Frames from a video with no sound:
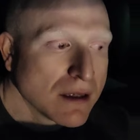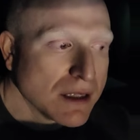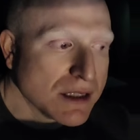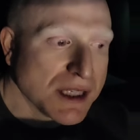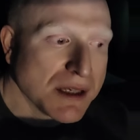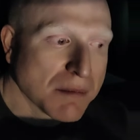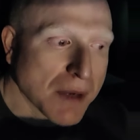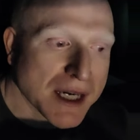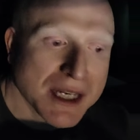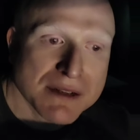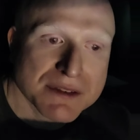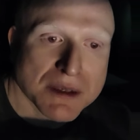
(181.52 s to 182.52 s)
You see, your
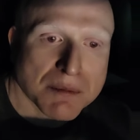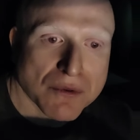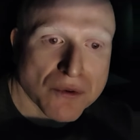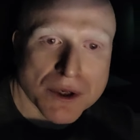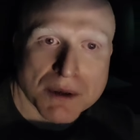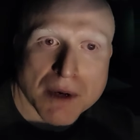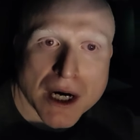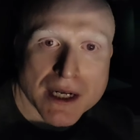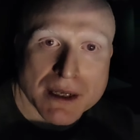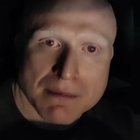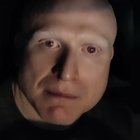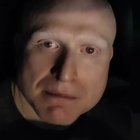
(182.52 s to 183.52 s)
mind gives up before your
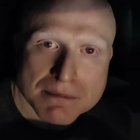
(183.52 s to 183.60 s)
body.